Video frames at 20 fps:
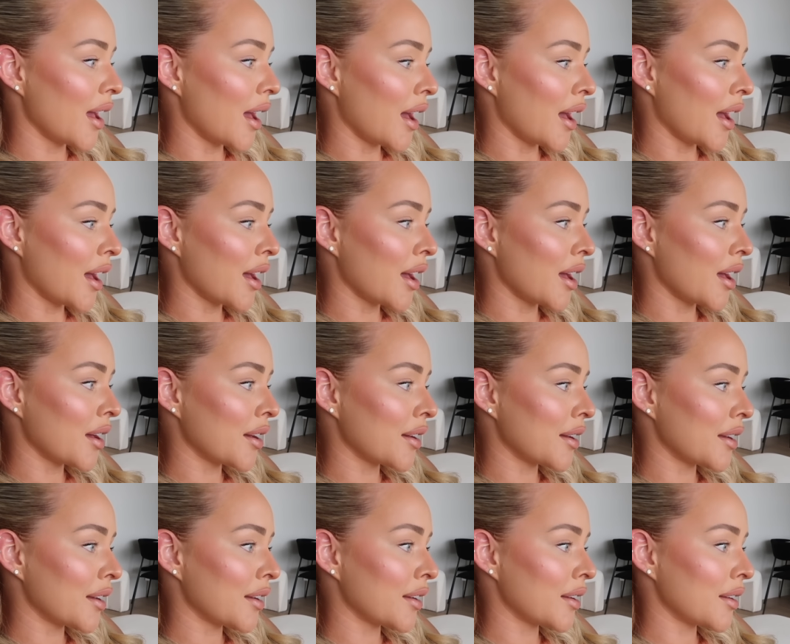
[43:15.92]

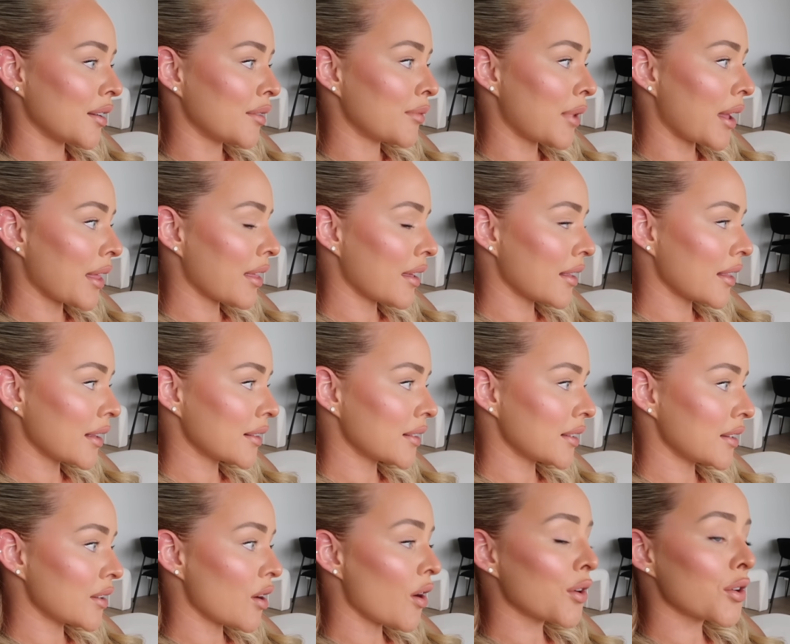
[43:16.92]
I think that's
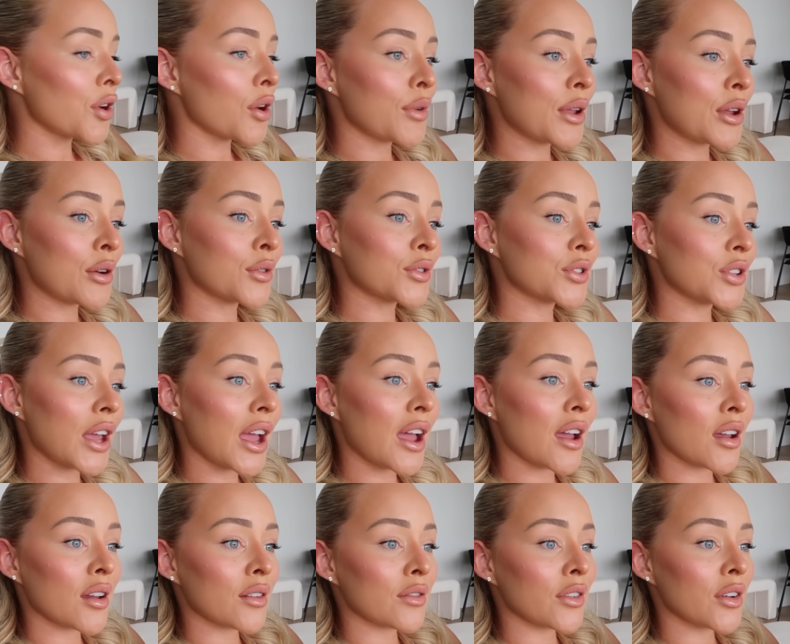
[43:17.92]
it. Oh no, we also
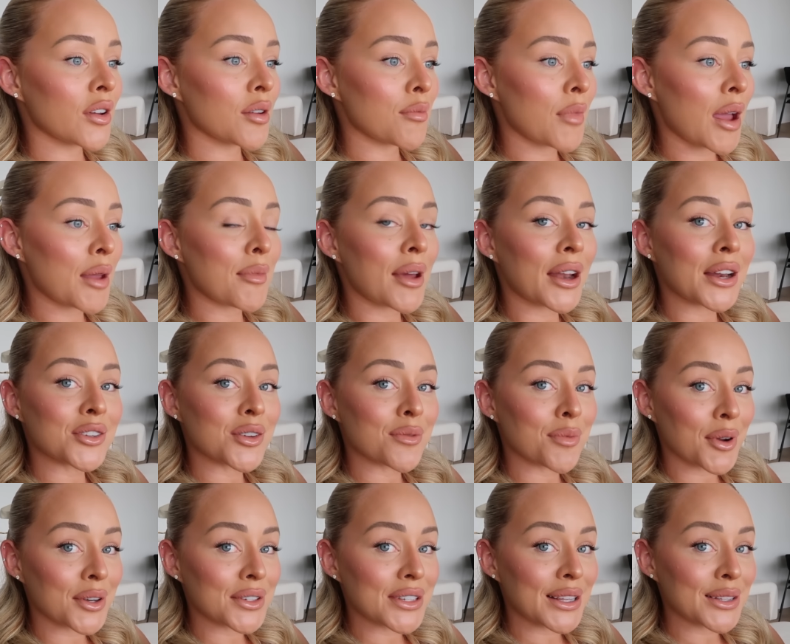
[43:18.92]
have my manager
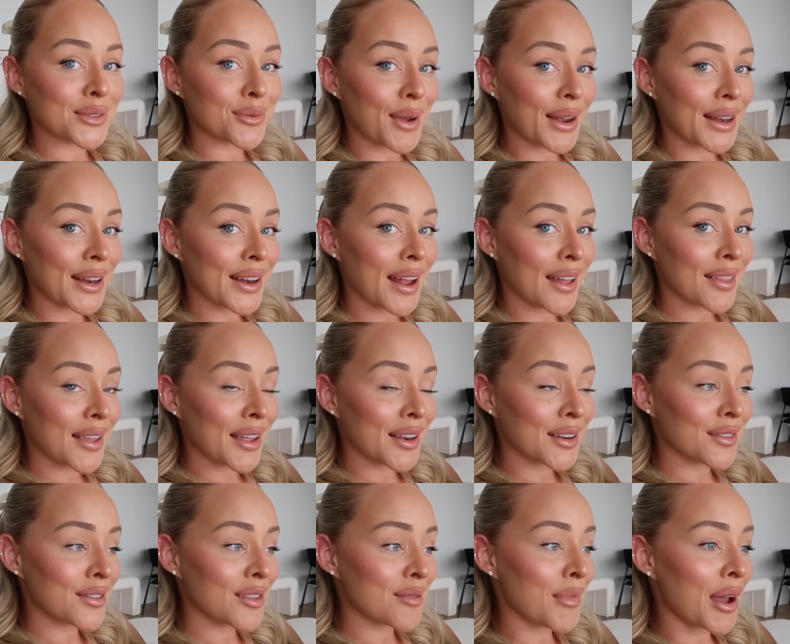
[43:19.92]
Bronte's wedding at the
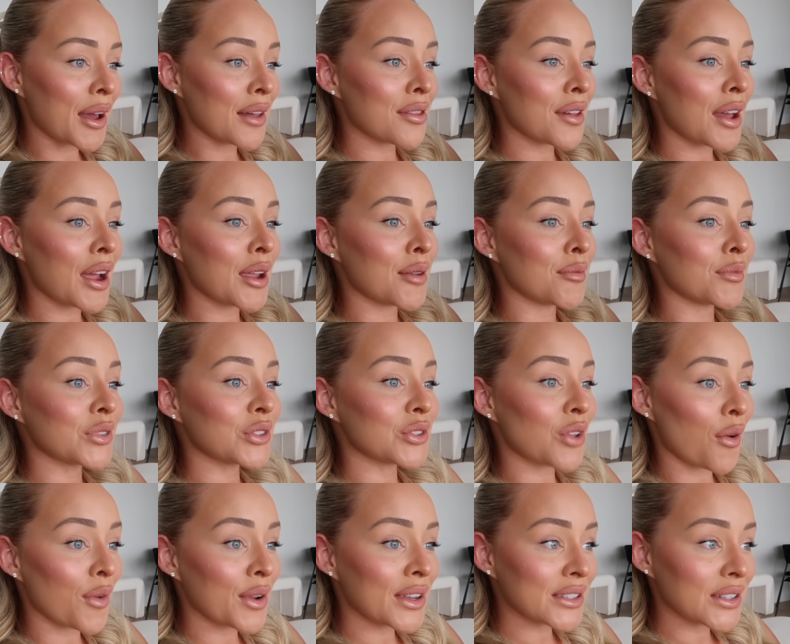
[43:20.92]
end of the month. I am
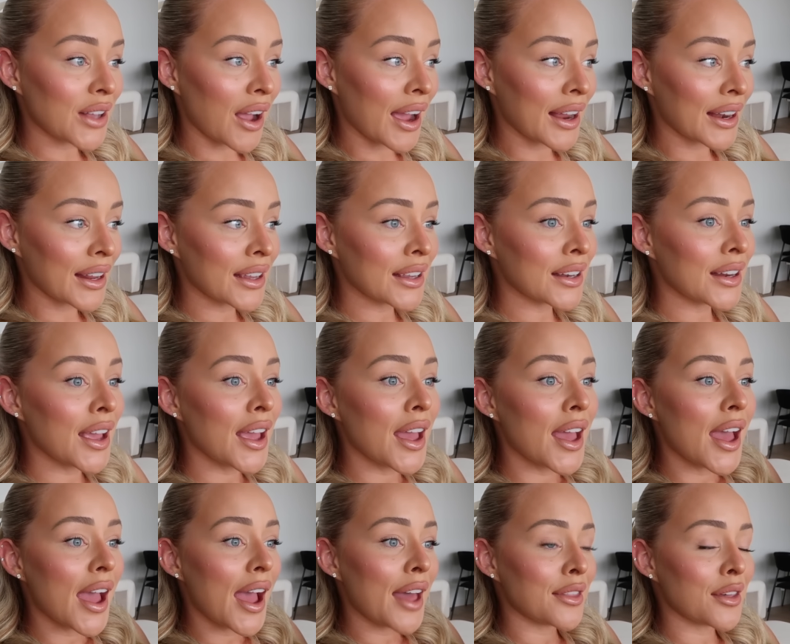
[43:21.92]
so excited,
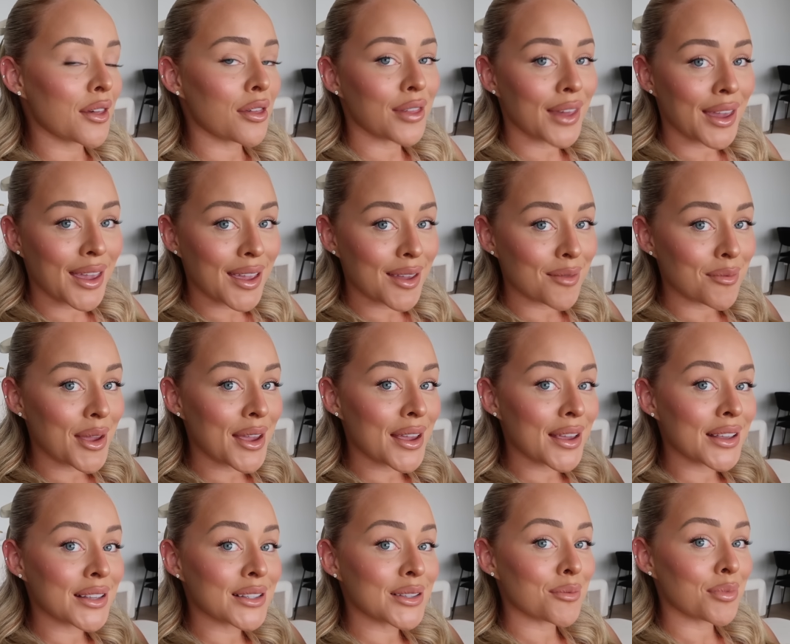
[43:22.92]
and the theme
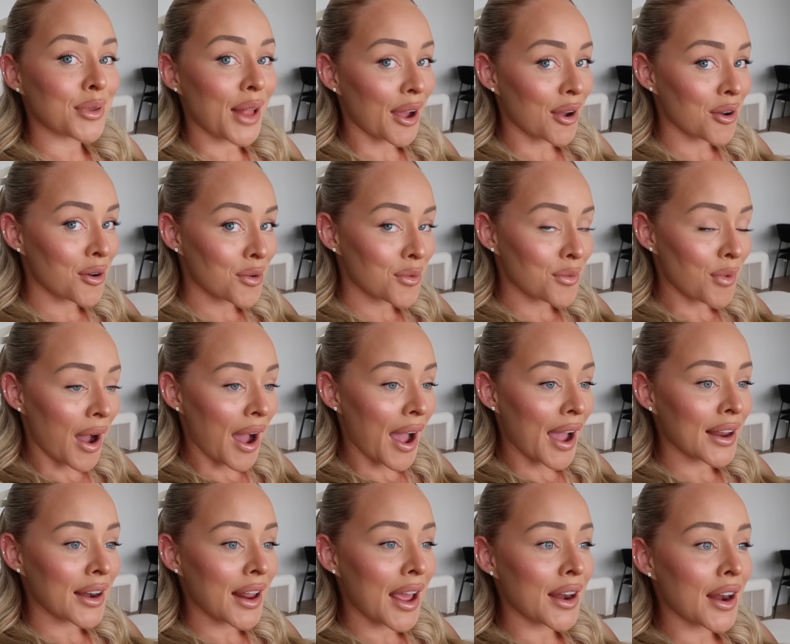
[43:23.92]
is black or
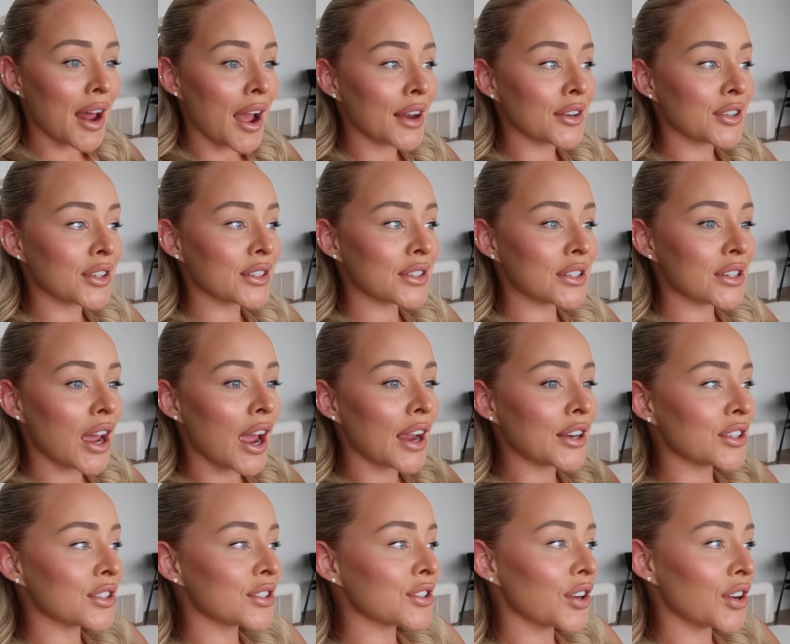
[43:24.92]
white, and I
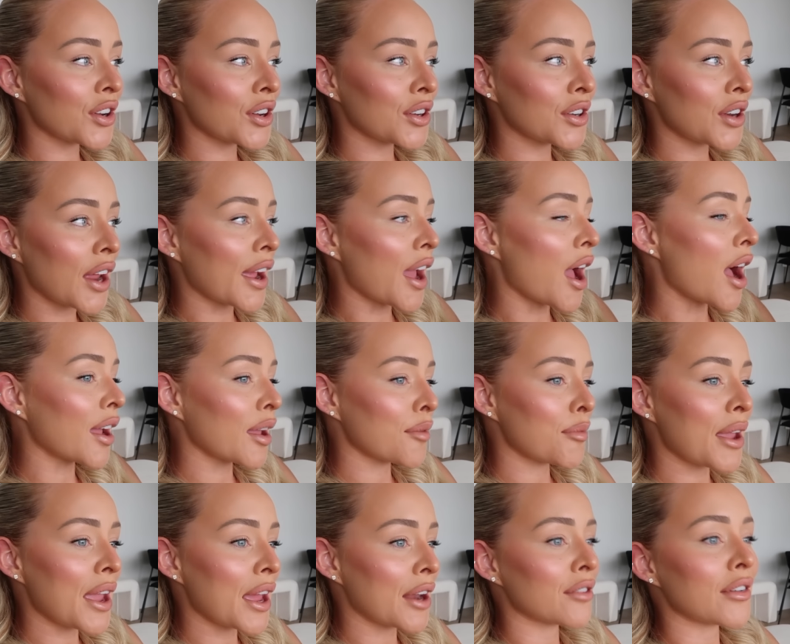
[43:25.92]
can't get
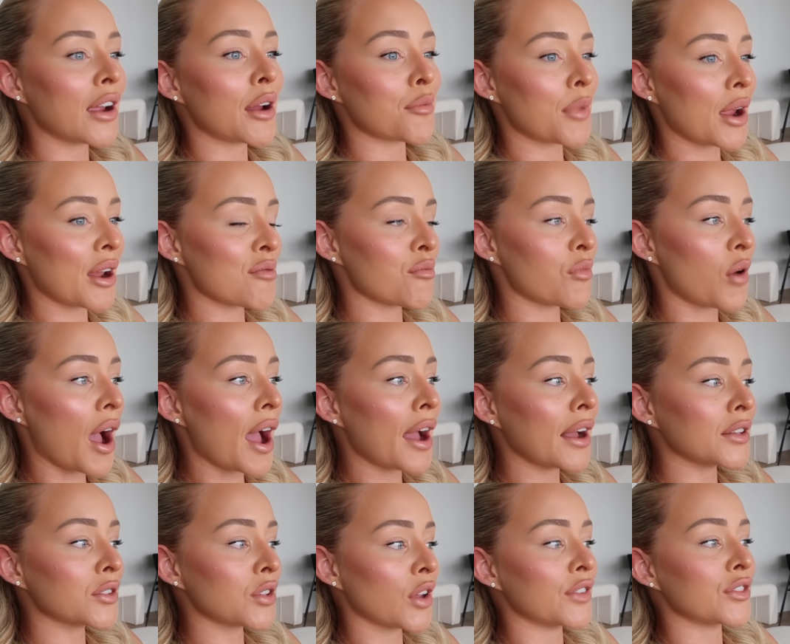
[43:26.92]
my head around wearing
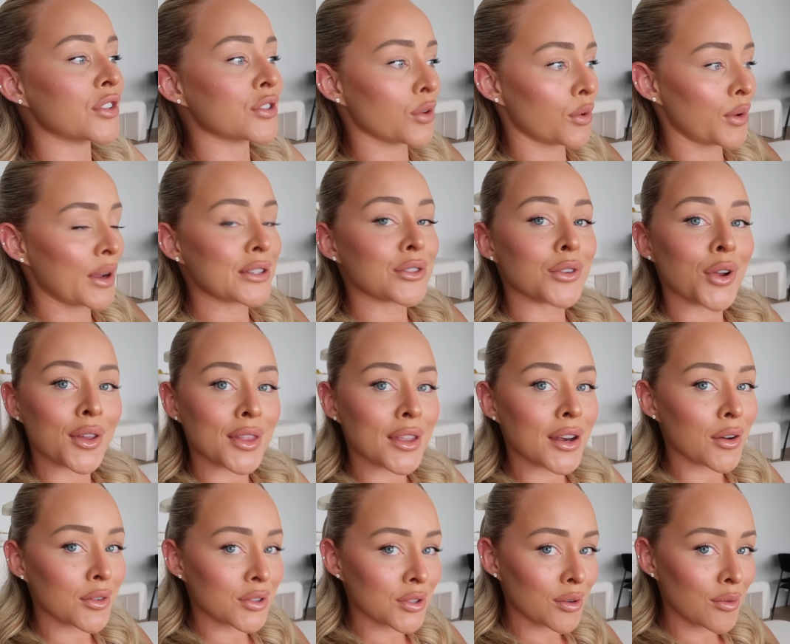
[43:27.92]
white, so I've just always known that
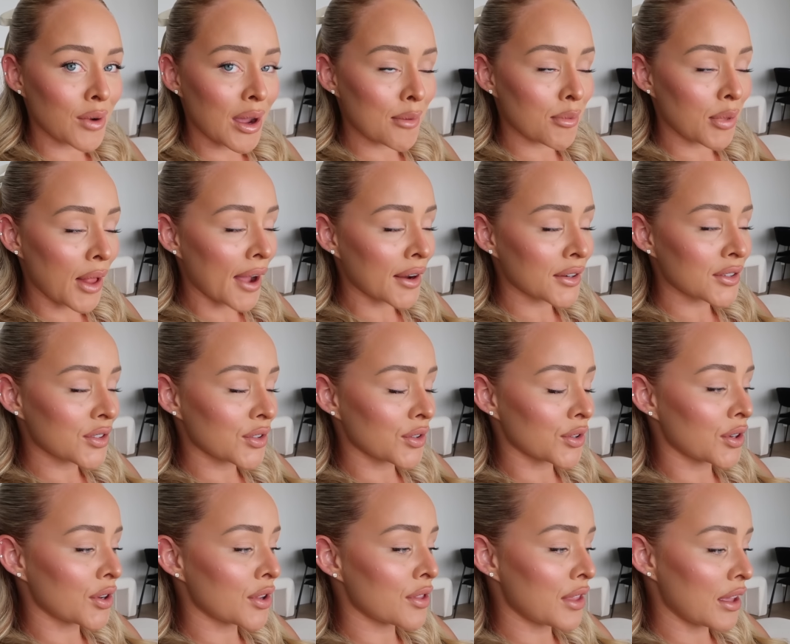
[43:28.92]
I was gonna wear black
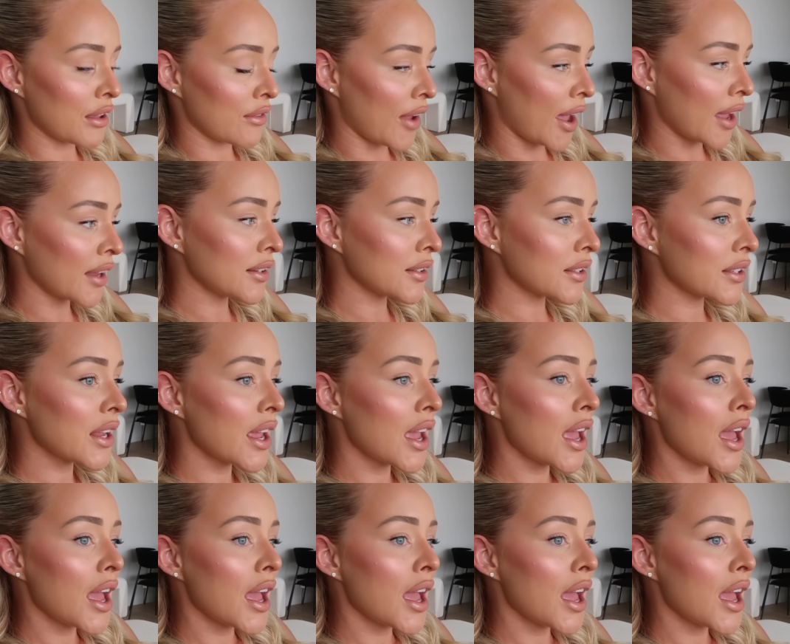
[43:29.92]
to the event.